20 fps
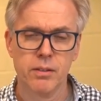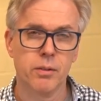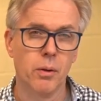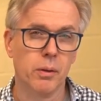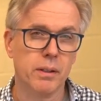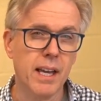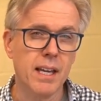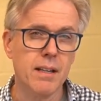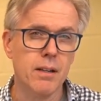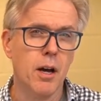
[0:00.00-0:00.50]

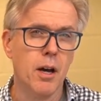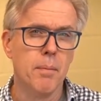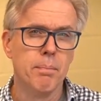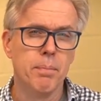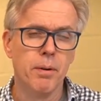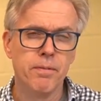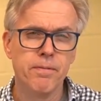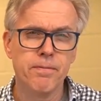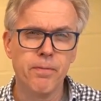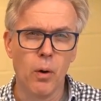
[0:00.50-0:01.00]
So again,
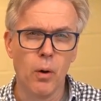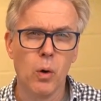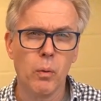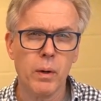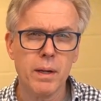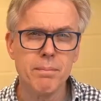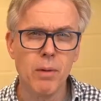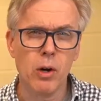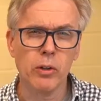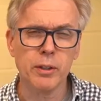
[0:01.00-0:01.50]

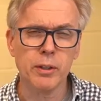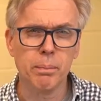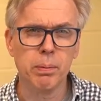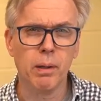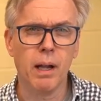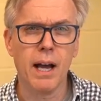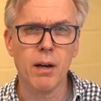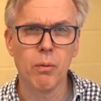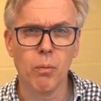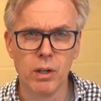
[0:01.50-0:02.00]
before we
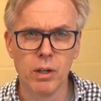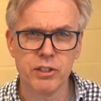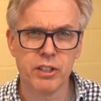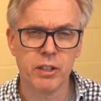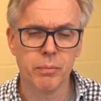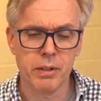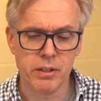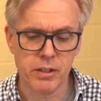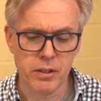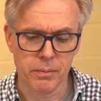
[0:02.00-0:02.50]
multiply,
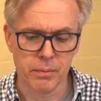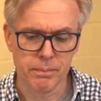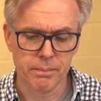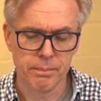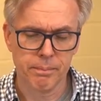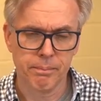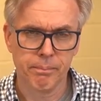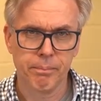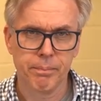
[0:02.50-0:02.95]
what should we do?